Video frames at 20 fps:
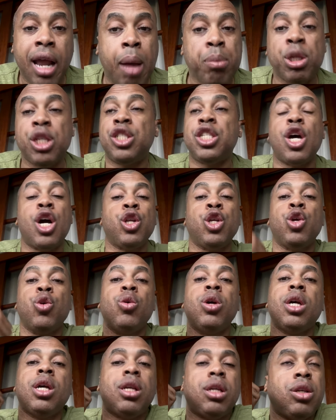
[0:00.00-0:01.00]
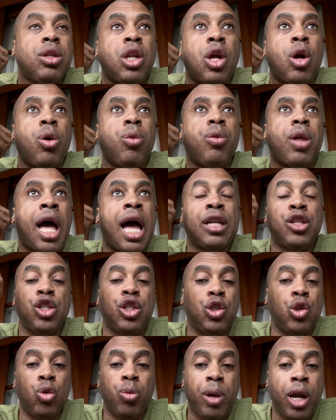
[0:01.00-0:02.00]
I'm just telling you, you know, I
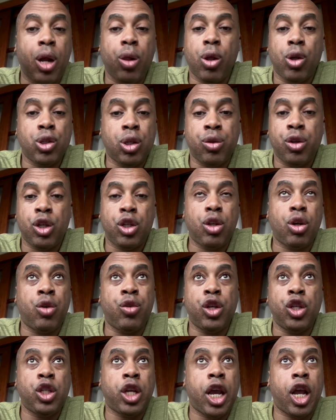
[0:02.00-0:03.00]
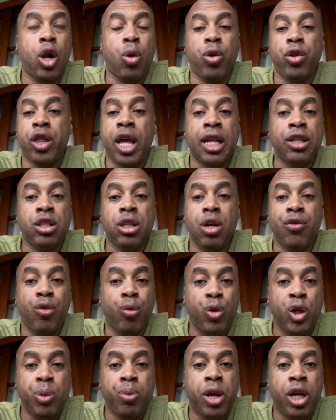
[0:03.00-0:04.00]
just do parallels on this on this channel with that stuff in
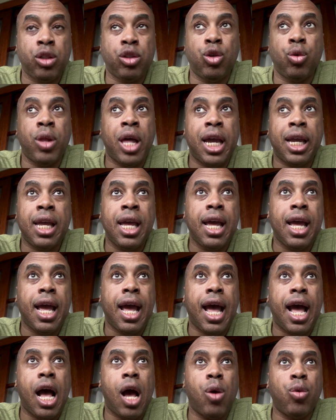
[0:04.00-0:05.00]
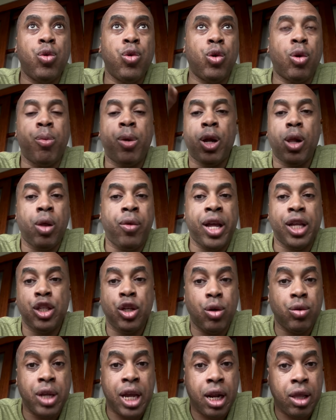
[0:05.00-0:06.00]
respect to like how you can parallel that to
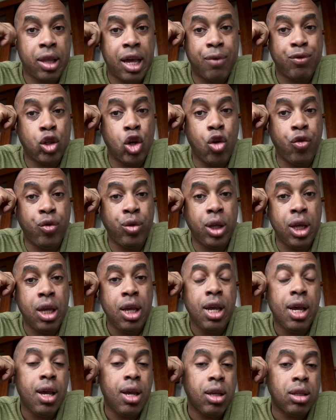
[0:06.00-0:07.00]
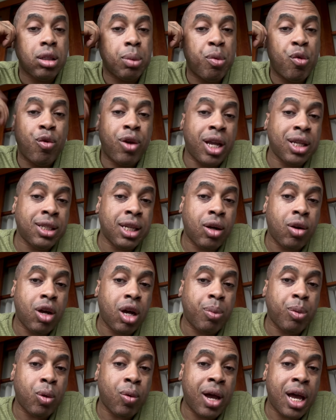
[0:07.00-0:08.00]
your dating life. So hopefully, some of what I said will
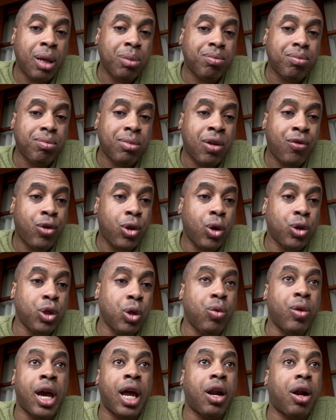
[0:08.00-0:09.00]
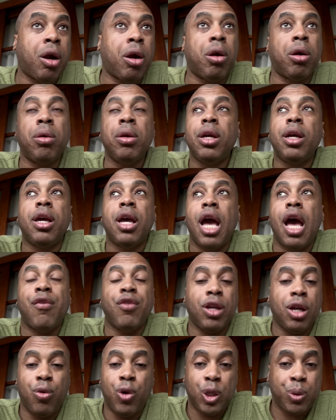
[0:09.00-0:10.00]
help you out. And for those of you that are
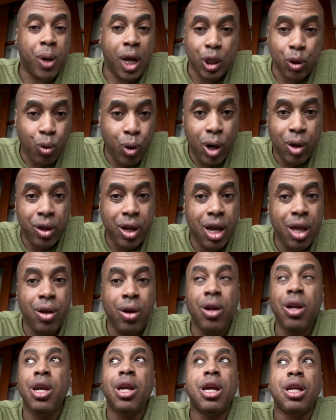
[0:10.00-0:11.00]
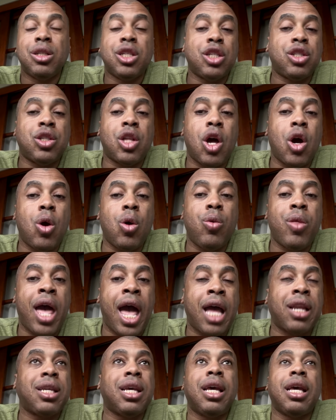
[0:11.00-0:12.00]
having a response one way or the other, just know
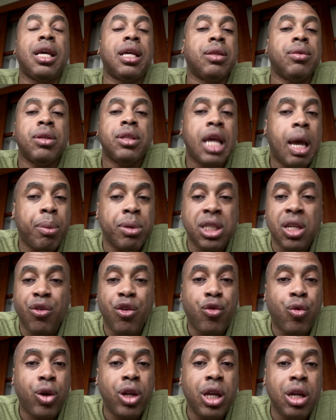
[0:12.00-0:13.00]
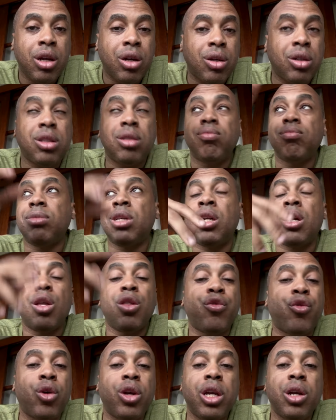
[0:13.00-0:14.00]
that this happens every four years. In
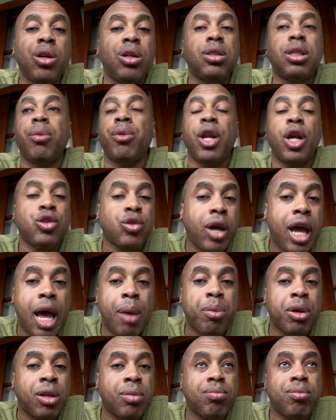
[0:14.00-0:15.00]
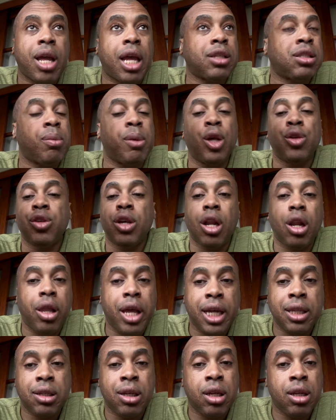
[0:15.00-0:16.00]
another four years, something else will happen. Somebody else will get
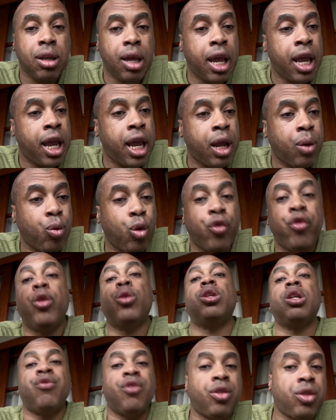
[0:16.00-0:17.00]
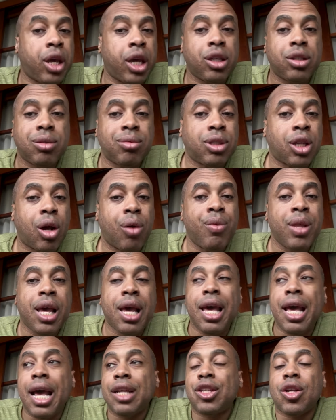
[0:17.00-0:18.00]
elected, and we'll feel different things. So
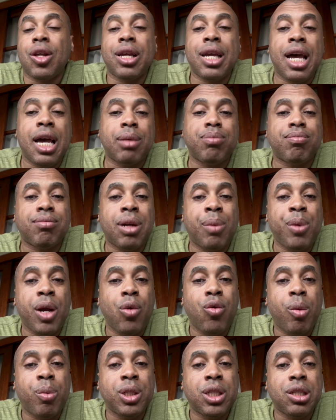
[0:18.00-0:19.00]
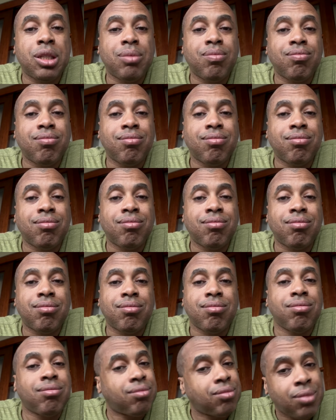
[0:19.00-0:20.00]
that's all I got. I'm Harry Wilmington.
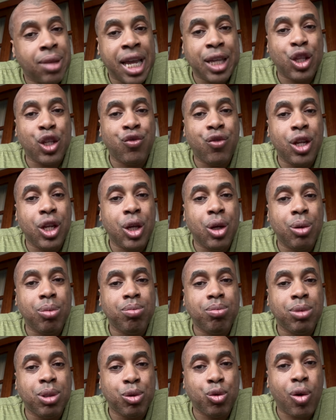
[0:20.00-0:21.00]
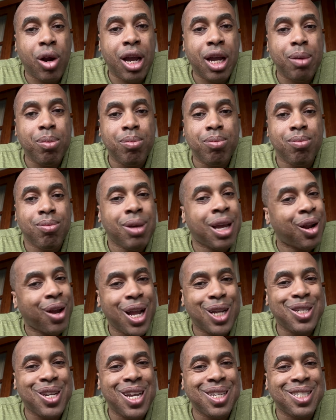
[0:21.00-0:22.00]
Like this video, subscribe, and I'll
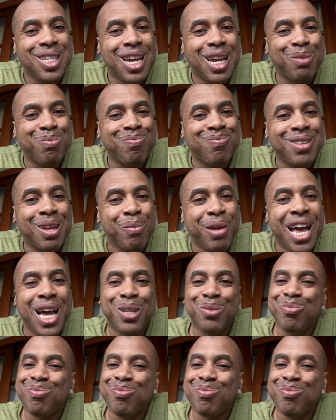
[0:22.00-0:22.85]
catch you next time. I'm out.